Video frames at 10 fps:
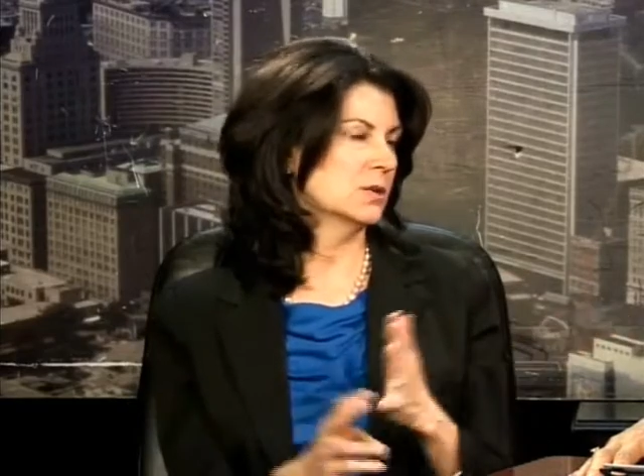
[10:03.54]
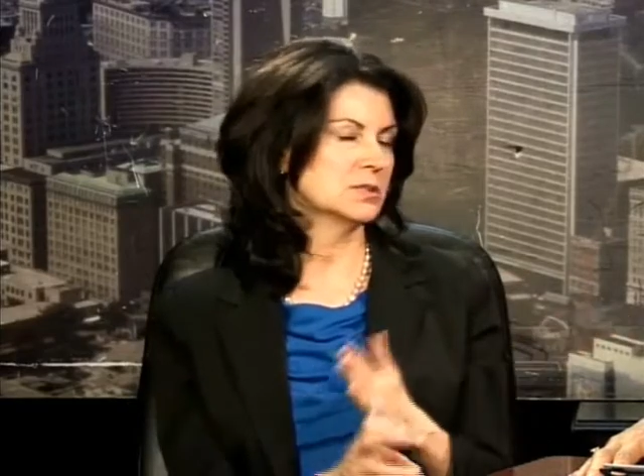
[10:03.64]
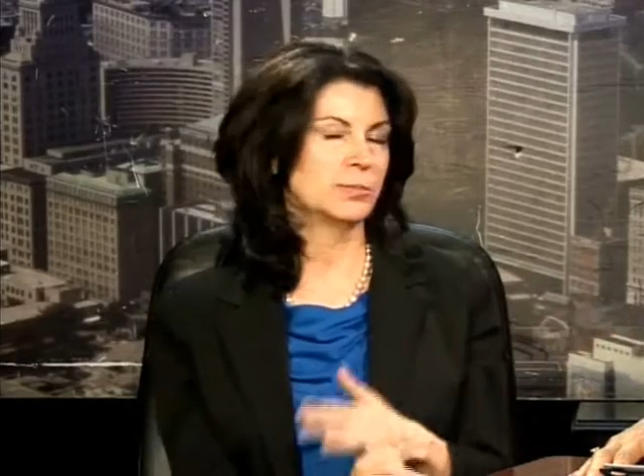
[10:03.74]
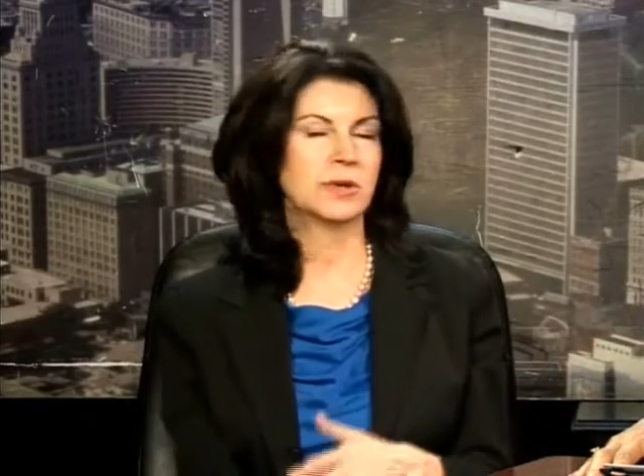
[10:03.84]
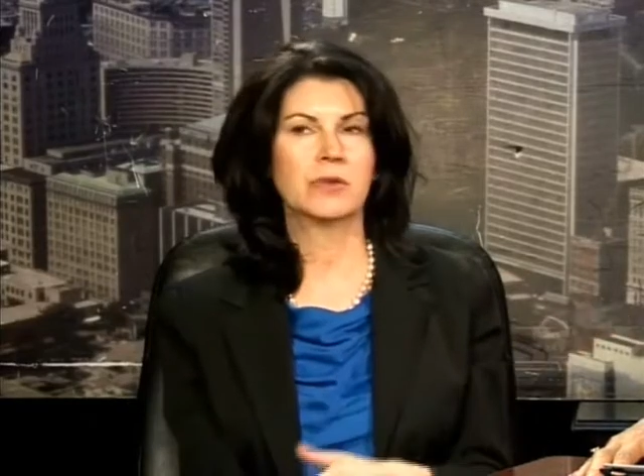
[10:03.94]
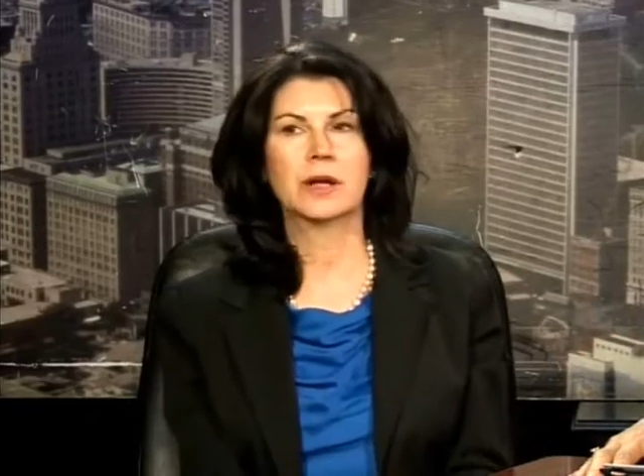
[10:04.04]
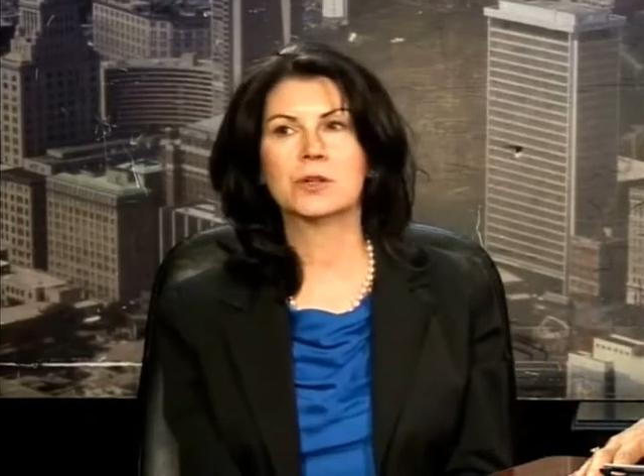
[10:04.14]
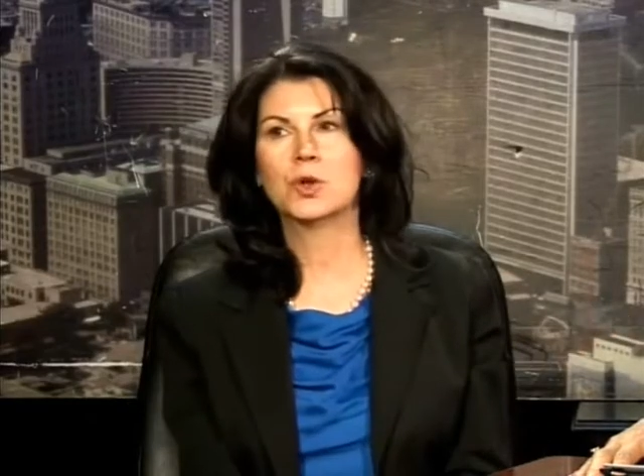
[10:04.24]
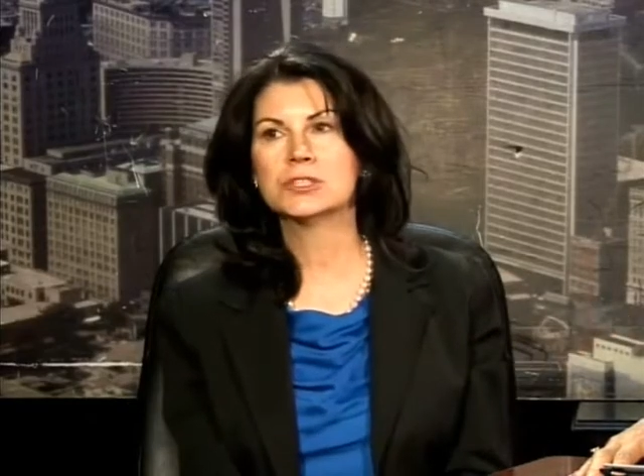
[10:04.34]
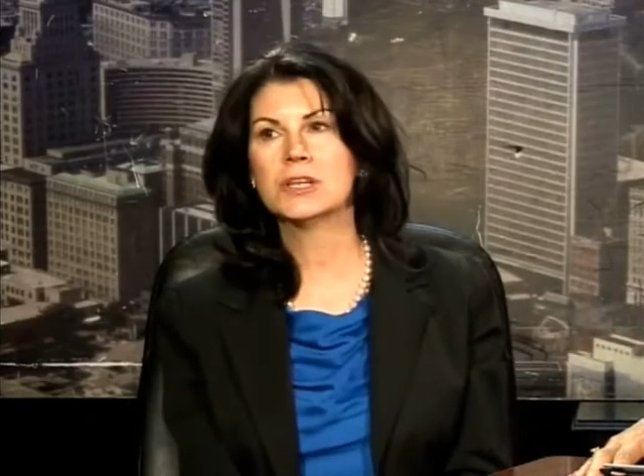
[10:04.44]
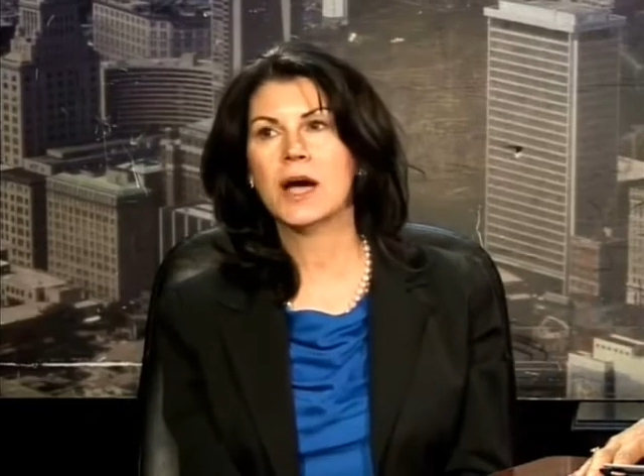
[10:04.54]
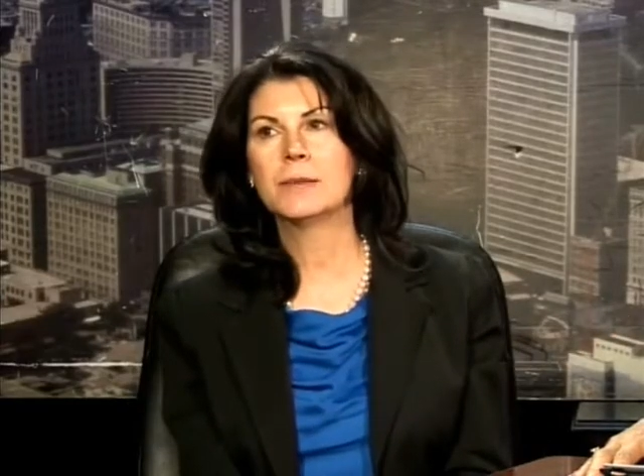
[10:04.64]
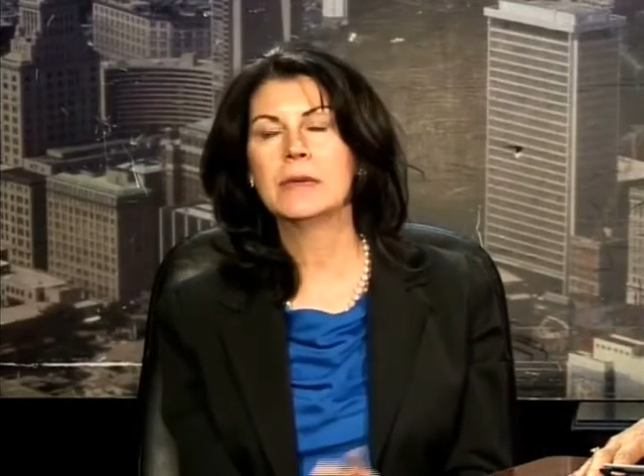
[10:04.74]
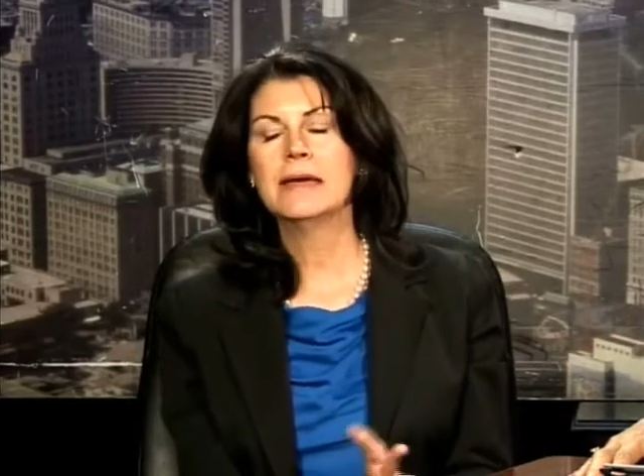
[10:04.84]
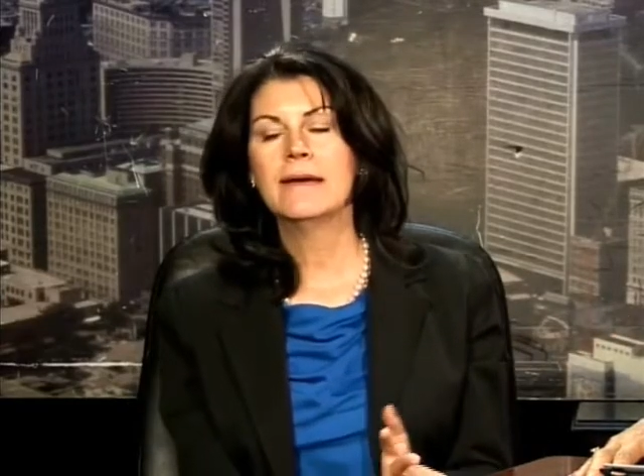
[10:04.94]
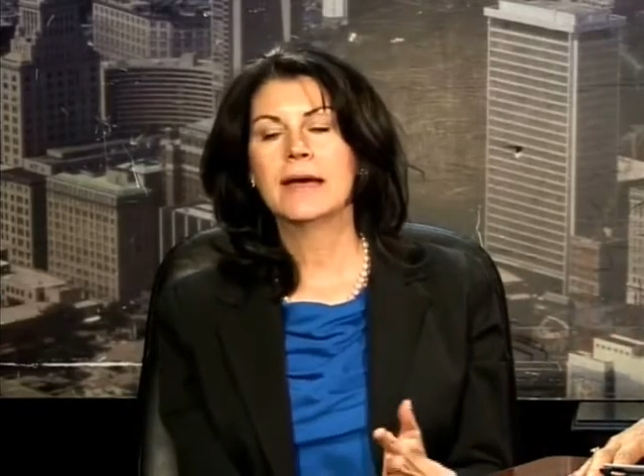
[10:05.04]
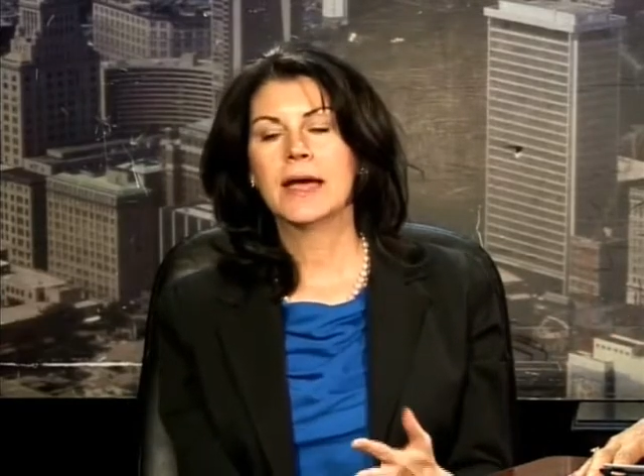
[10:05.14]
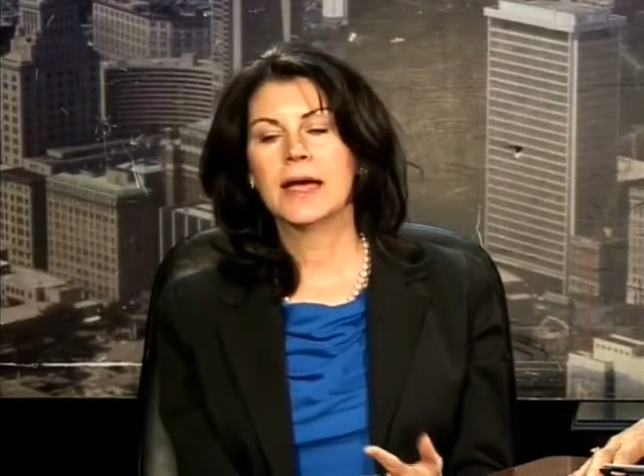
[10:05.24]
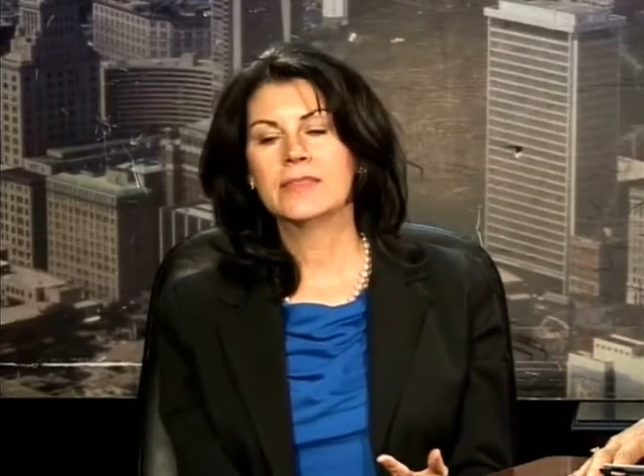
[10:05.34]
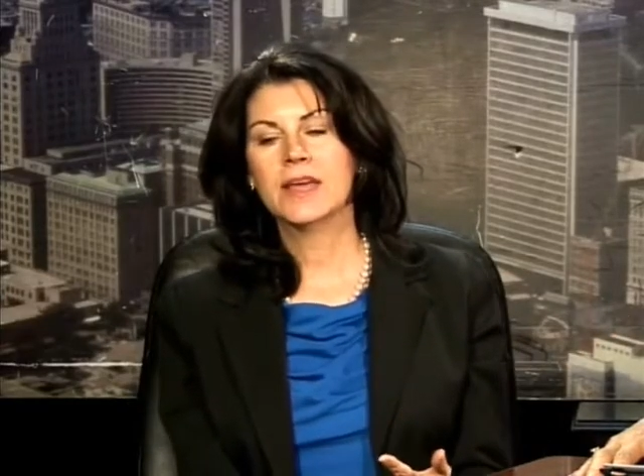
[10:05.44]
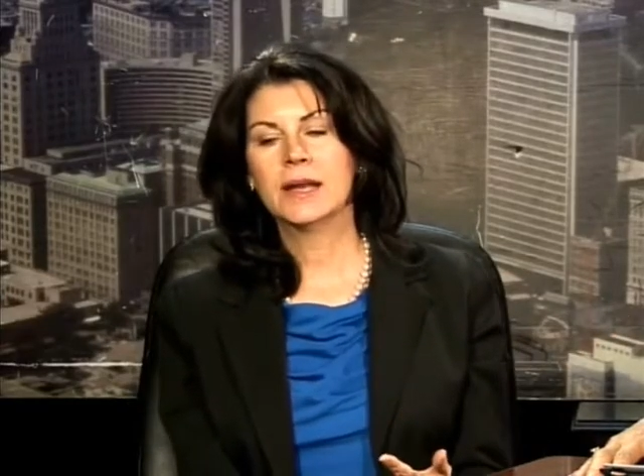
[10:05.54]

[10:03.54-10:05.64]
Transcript: you know, it's been around a long time. And